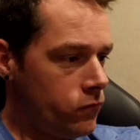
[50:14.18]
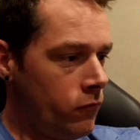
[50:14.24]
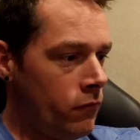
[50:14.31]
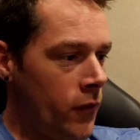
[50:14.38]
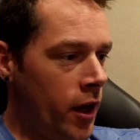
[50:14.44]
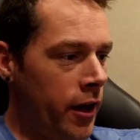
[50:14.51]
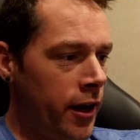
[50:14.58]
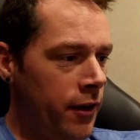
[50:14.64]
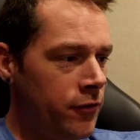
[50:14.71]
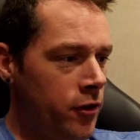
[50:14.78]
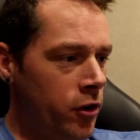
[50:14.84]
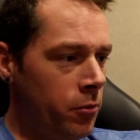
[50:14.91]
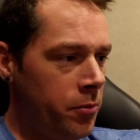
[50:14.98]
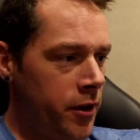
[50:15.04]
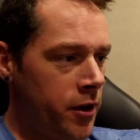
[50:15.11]
I have to
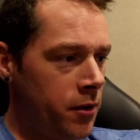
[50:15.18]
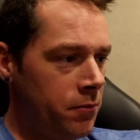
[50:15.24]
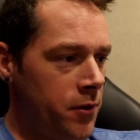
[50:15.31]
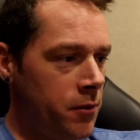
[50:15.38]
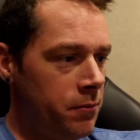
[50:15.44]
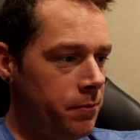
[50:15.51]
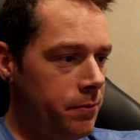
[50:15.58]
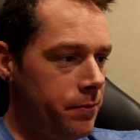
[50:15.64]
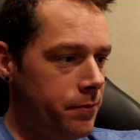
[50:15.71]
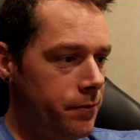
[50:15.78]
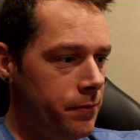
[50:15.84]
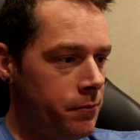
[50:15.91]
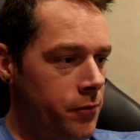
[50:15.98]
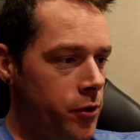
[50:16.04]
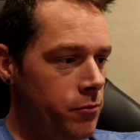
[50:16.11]
go pick up the
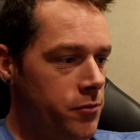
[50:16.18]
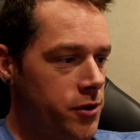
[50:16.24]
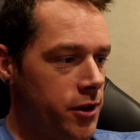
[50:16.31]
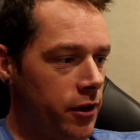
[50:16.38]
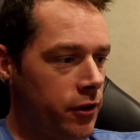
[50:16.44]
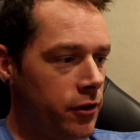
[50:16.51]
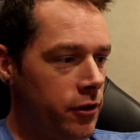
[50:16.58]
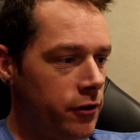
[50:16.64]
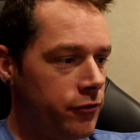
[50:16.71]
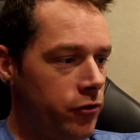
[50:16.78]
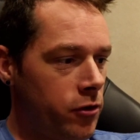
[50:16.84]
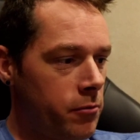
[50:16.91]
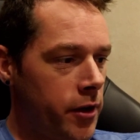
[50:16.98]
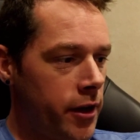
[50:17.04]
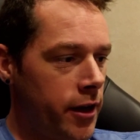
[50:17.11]
boom cylinder for
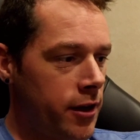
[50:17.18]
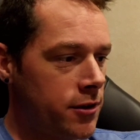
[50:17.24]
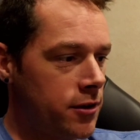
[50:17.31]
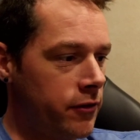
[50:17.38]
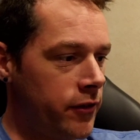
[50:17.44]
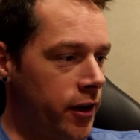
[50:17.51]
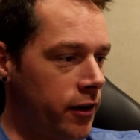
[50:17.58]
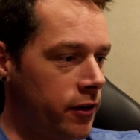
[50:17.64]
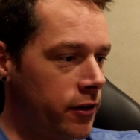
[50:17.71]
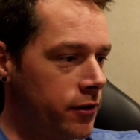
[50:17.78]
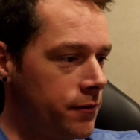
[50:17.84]
my excavator.